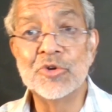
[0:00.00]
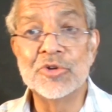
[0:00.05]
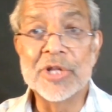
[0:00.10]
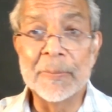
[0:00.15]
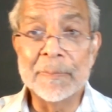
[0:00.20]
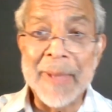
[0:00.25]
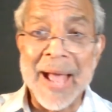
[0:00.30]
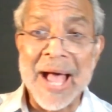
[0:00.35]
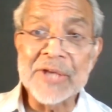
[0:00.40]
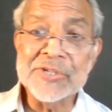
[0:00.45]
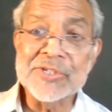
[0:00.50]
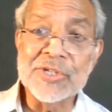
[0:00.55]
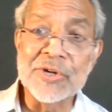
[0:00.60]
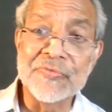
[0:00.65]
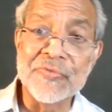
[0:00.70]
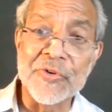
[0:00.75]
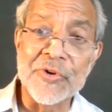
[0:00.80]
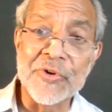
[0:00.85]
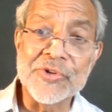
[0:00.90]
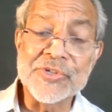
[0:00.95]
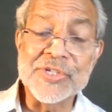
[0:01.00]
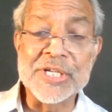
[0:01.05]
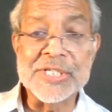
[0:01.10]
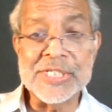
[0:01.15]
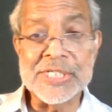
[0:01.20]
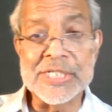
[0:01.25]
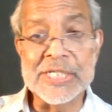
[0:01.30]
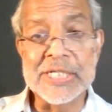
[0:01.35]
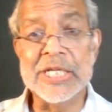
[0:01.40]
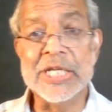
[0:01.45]
you're the pastor first
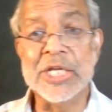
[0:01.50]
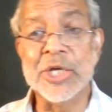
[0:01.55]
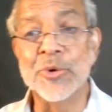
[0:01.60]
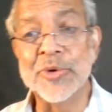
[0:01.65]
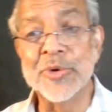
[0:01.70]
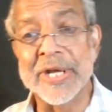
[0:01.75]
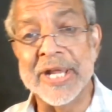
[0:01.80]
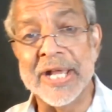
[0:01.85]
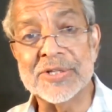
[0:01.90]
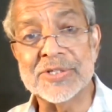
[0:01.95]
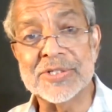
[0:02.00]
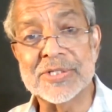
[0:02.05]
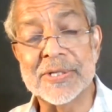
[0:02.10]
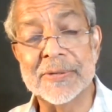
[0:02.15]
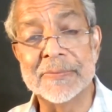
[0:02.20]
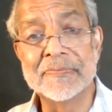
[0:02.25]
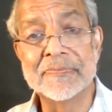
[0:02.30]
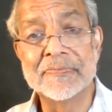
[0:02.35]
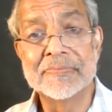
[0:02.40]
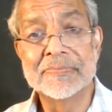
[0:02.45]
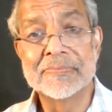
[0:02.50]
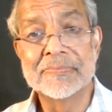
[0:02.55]
and C E O That's next. Good.